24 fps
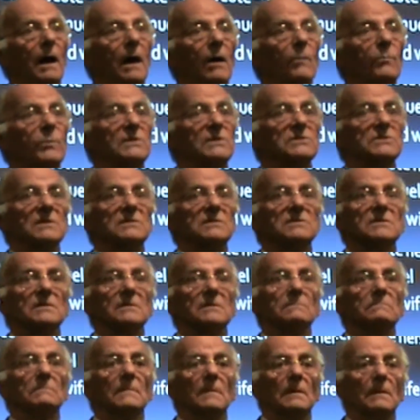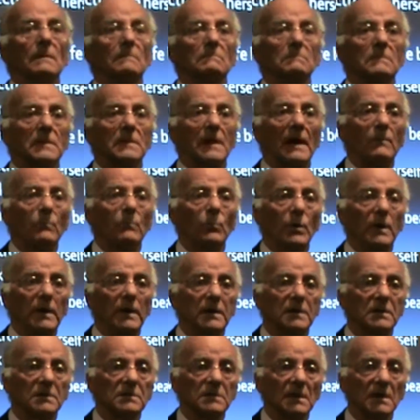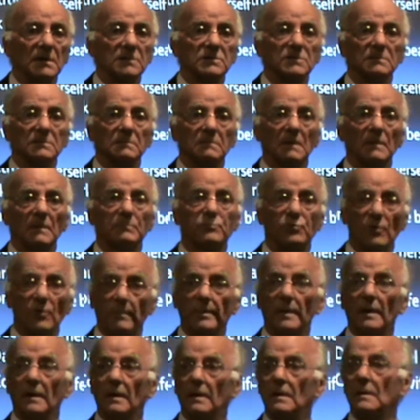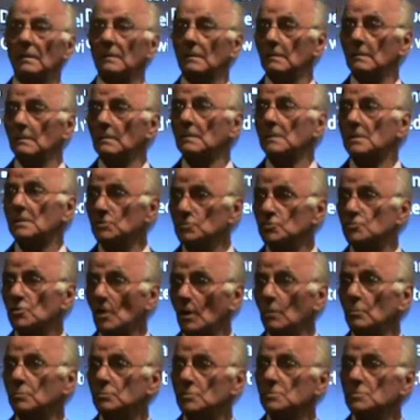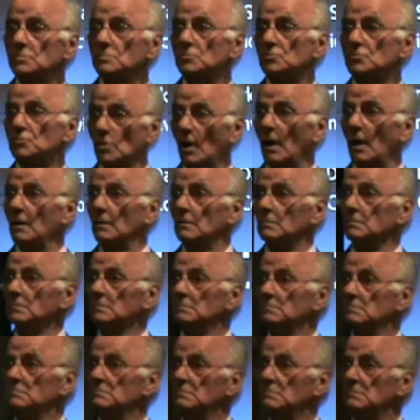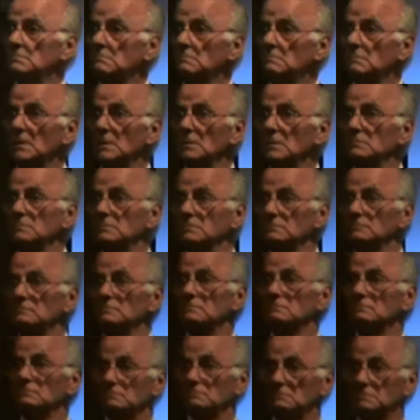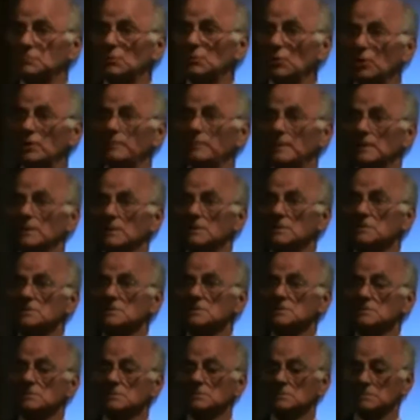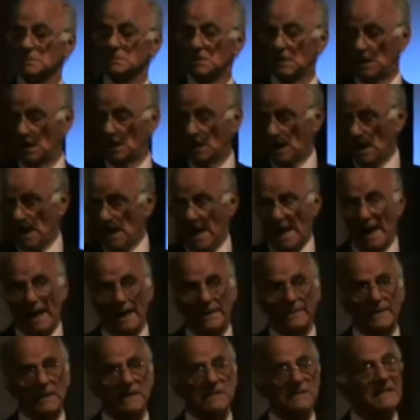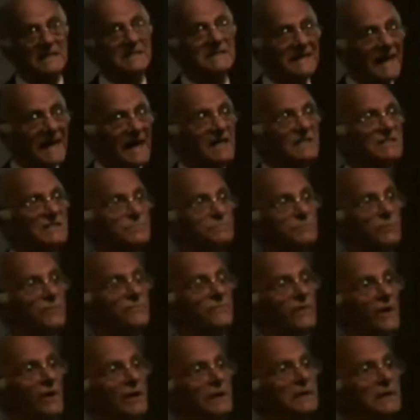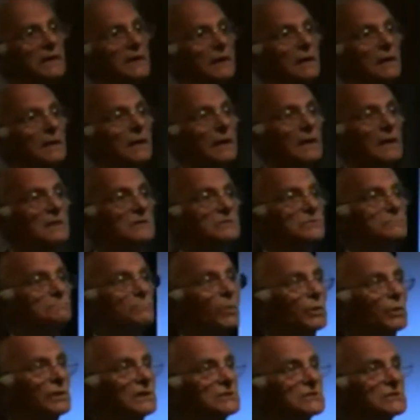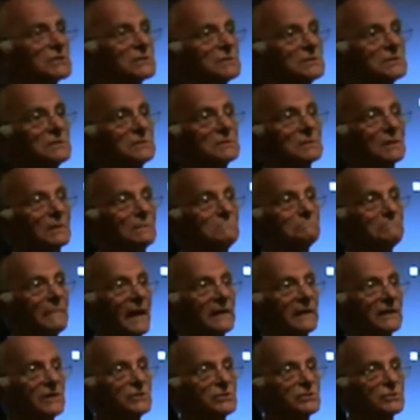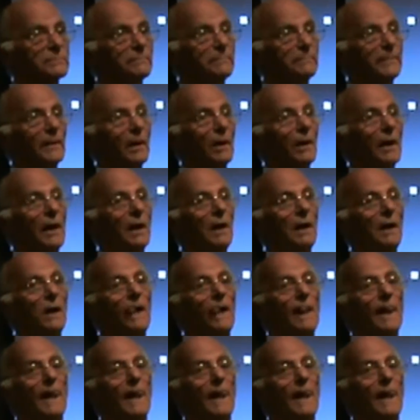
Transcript: And we said to them, um, can we conduct a proper controlled trial and documents? And they said, yes, providing it's monitored and managed by